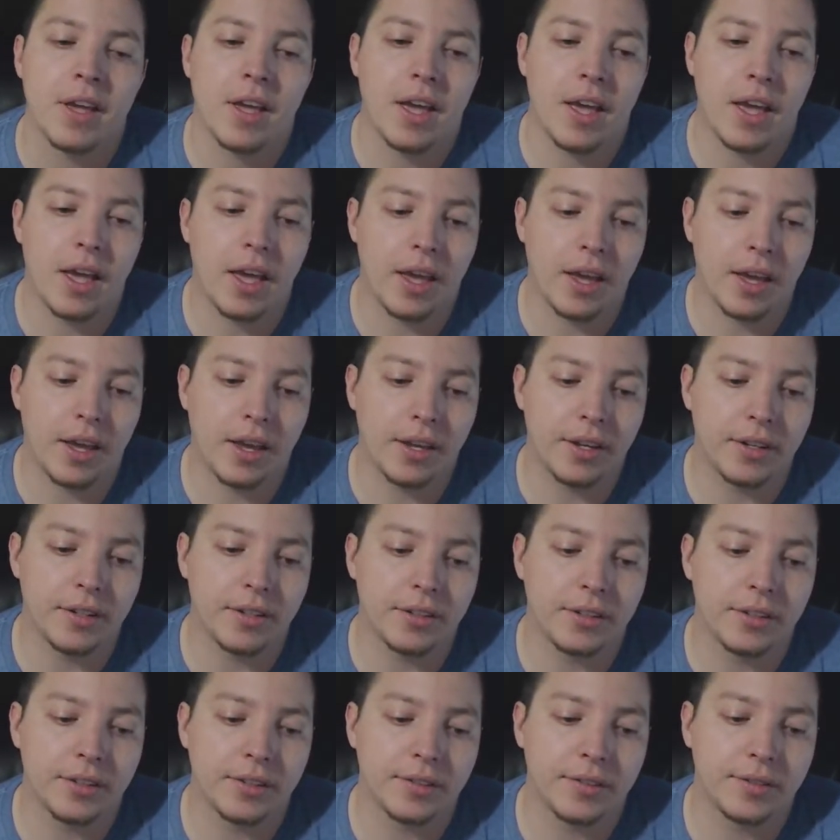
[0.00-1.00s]

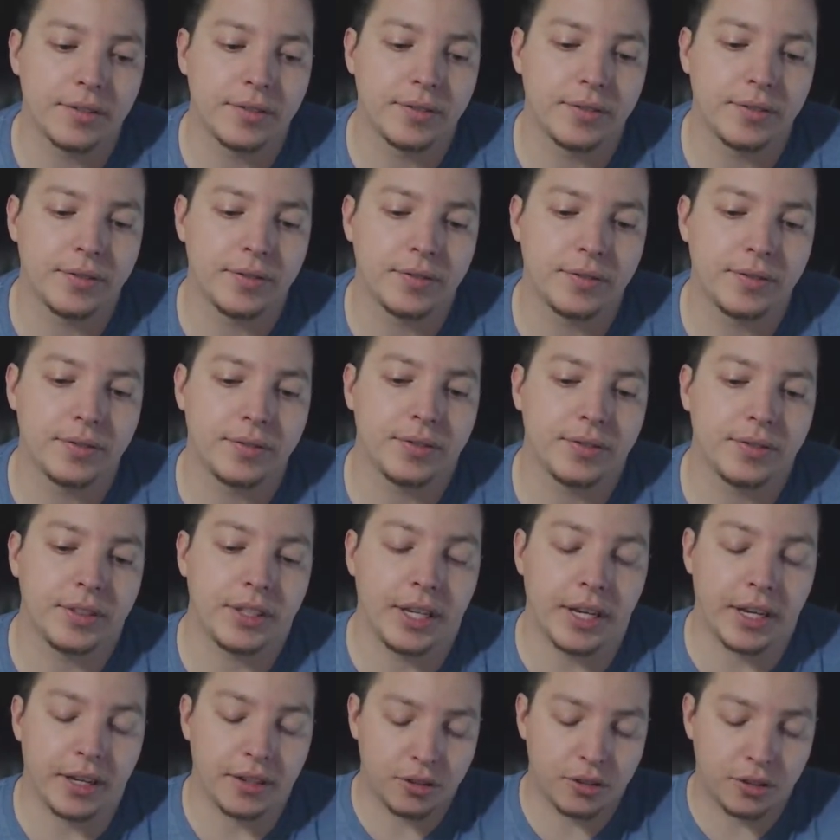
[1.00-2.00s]
And
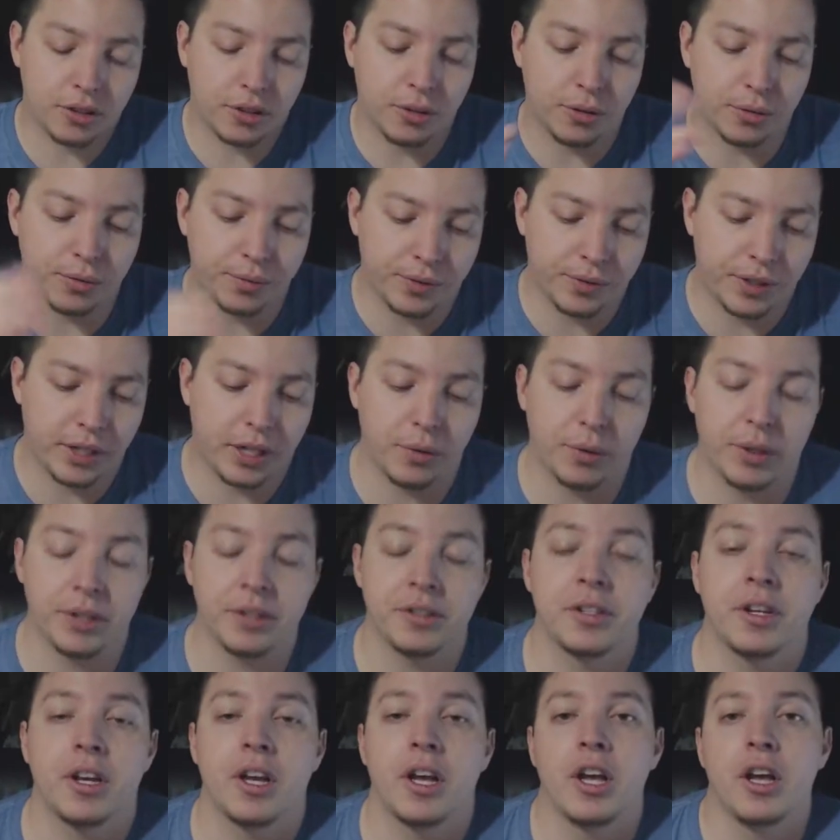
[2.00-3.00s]
yeah, so anyways,